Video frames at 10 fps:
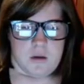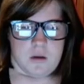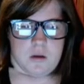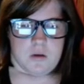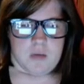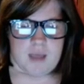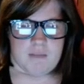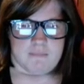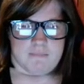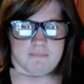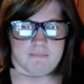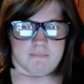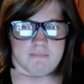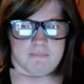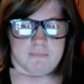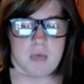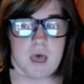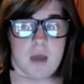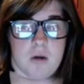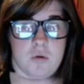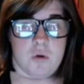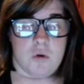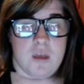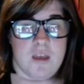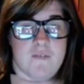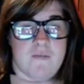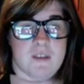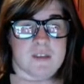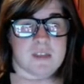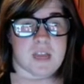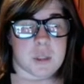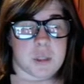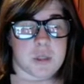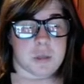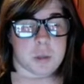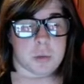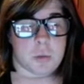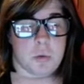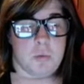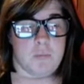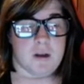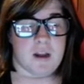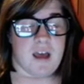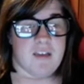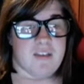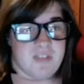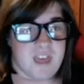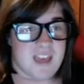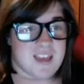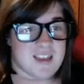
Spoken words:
Okay. I don't know if this is actually true, but I think